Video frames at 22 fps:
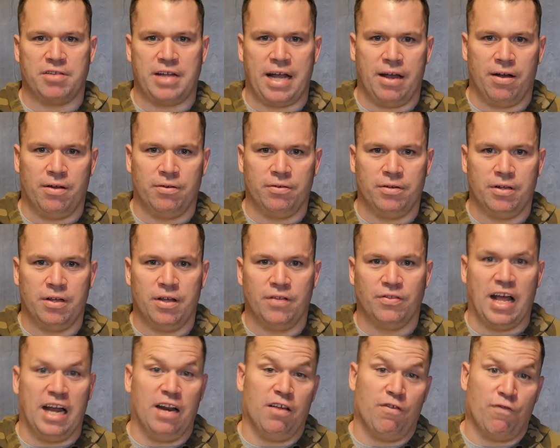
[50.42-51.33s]
down,
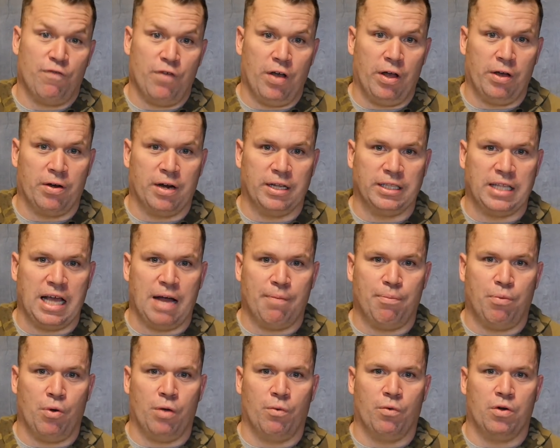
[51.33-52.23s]
that is failure at
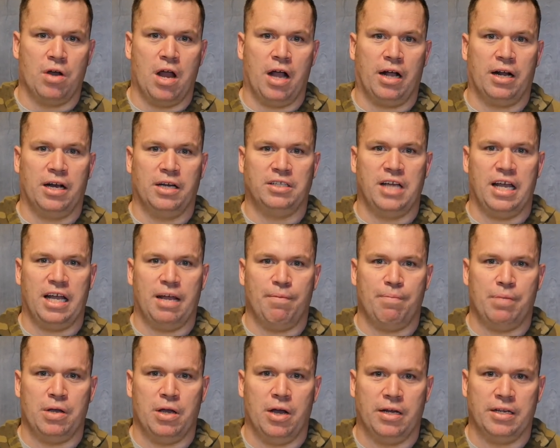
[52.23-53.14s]
that point. We're not going to take
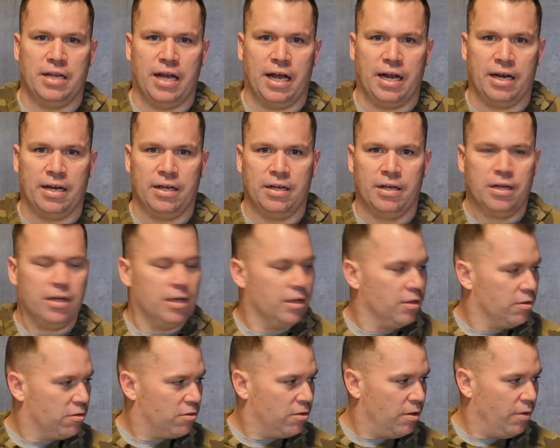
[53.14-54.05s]
it beyond that.
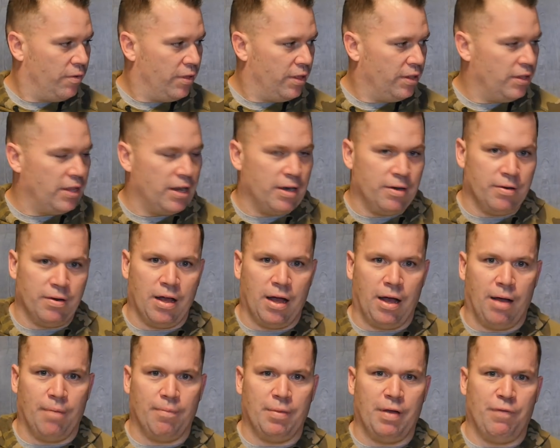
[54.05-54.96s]
So, and then
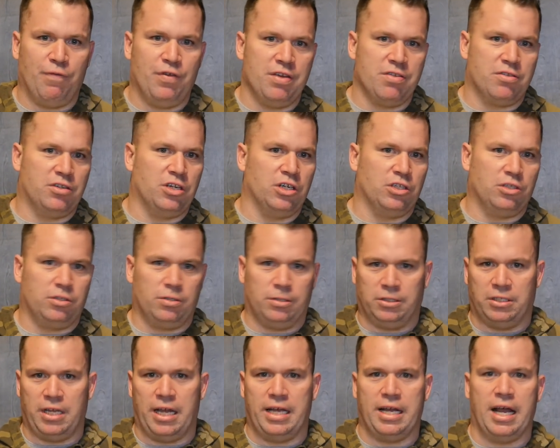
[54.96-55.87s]
um, if he's just
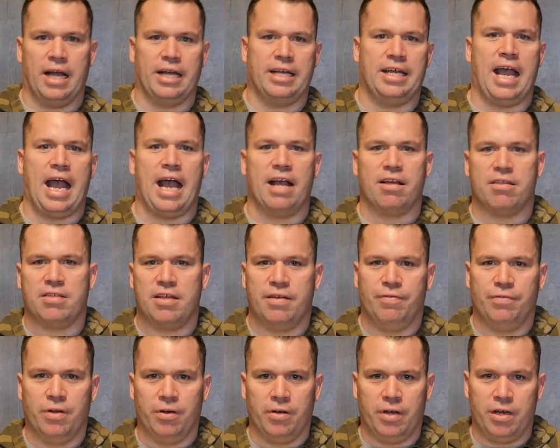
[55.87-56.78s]
say got gassed,
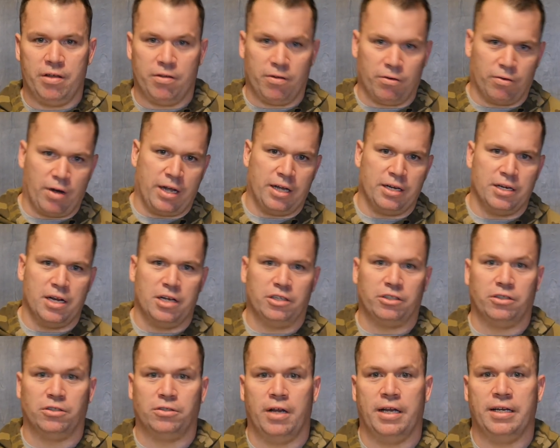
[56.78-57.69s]
even though he's in great
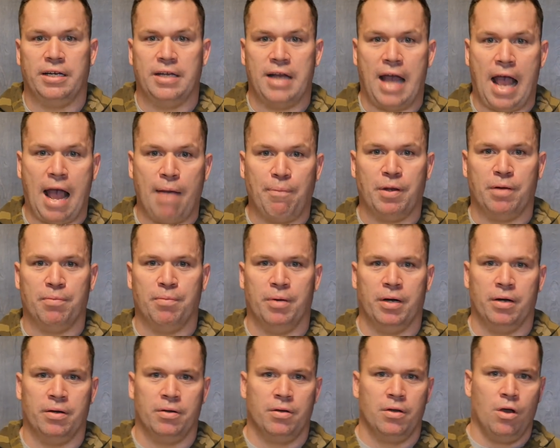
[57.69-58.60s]
condition, so that didn't happen,
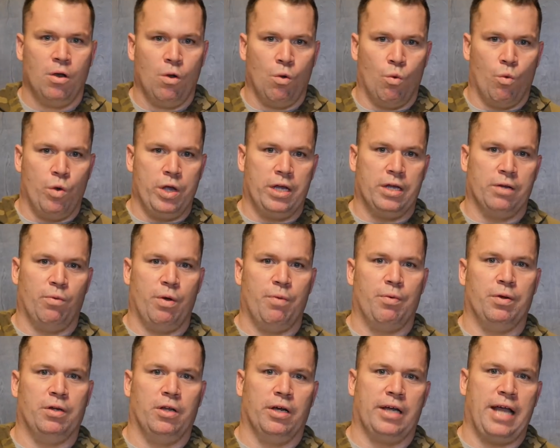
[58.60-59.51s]
but we could we
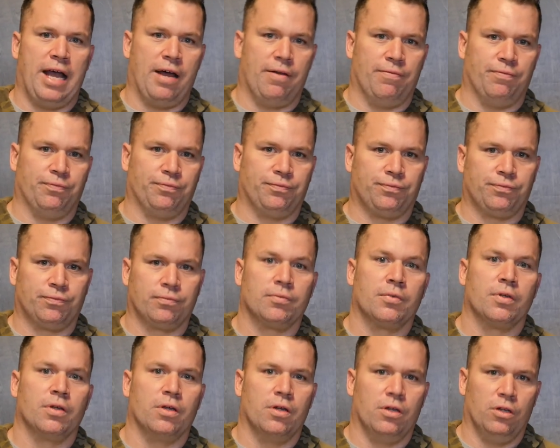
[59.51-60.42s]
would look at
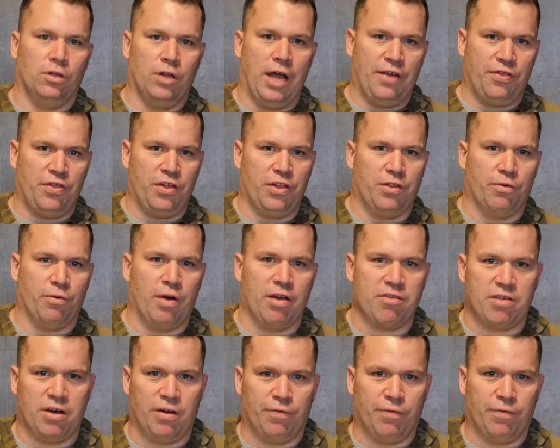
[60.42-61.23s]
lengthening the rest